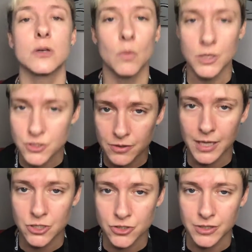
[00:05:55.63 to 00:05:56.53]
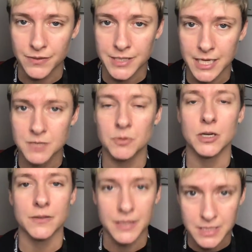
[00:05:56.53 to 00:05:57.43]
Watch the lectures on the
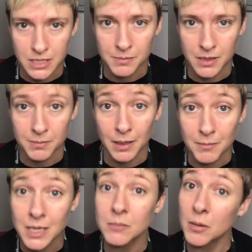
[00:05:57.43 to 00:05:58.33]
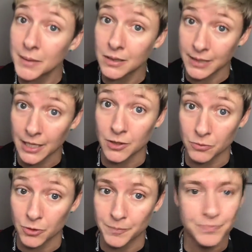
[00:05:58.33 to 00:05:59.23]
textbook. That's going to be the bare minimum, and it'll get you
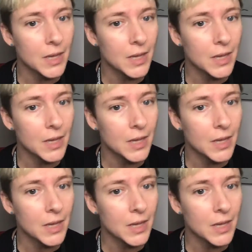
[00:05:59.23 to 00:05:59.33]
through.